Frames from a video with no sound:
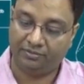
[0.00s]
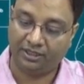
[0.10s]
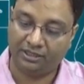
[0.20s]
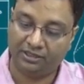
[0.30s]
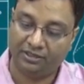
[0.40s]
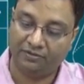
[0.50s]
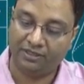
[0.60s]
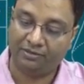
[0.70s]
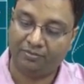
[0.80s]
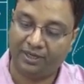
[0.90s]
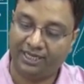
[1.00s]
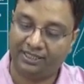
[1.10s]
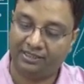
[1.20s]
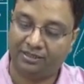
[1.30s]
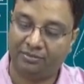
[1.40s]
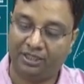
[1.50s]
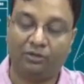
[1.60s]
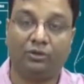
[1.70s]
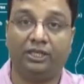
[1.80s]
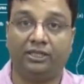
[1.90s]
Because we have placed
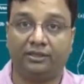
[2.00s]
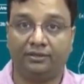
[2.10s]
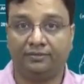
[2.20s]
something on it.